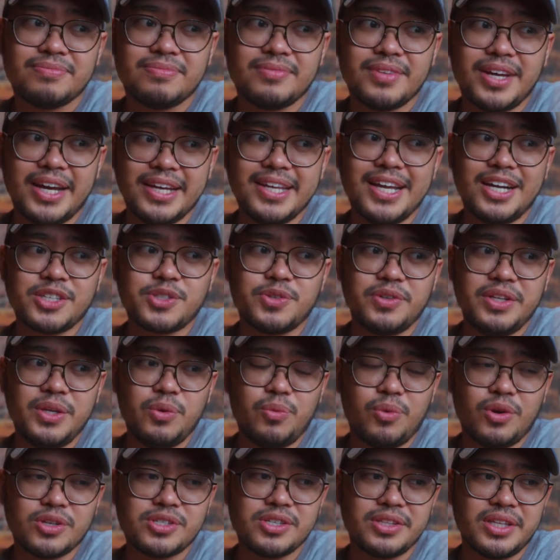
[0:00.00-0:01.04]
I actually
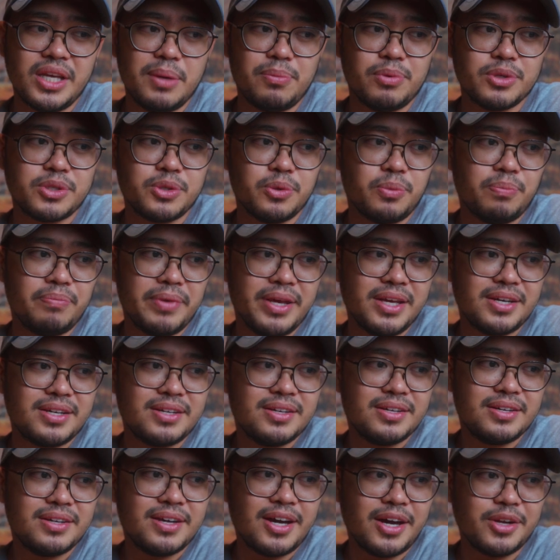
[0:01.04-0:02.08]
wasn't able to make
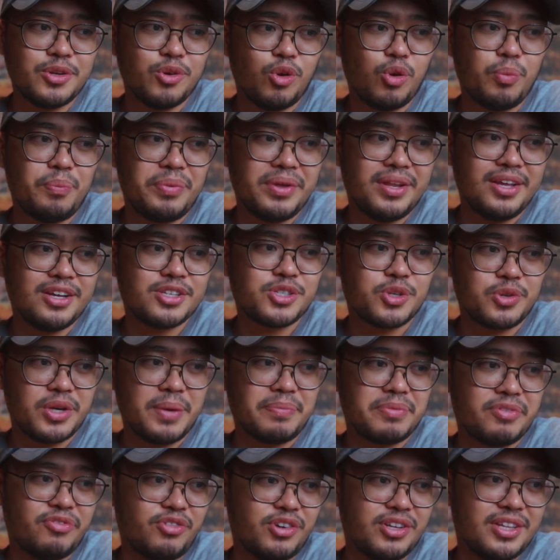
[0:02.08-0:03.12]
an opening
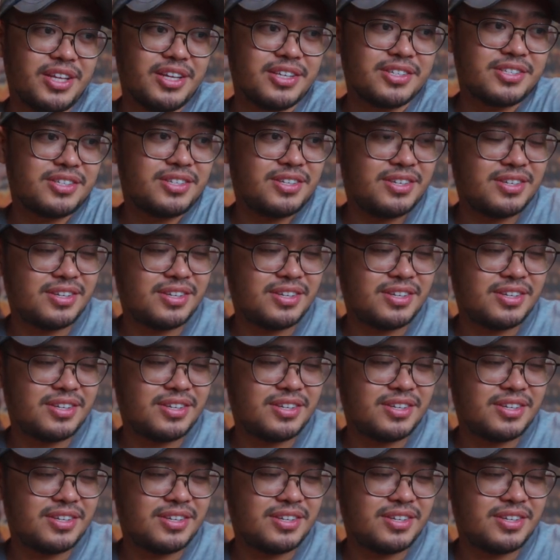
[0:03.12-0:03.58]
script for this.